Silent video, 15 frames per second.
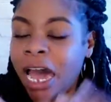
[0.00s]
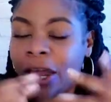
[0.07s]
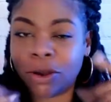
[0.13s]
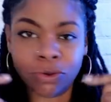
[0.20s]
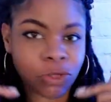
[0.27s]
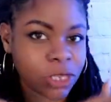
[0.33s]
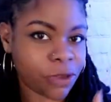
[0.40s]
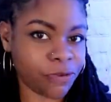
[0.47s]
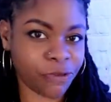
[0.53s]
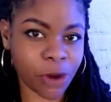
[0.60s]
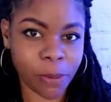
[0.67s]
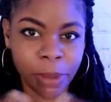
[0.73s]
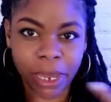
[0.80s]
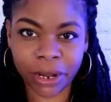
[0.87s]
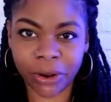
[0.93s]
I don't take
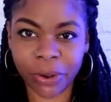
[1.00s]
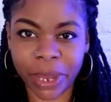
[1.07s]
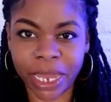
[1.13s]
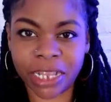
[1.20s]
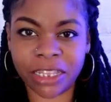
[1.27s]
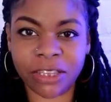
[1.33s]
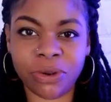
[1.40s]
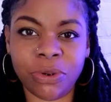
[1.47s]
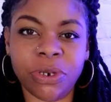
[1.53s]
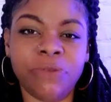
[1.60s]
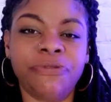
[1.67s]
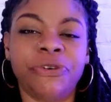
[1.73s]
from it, I don't add to it,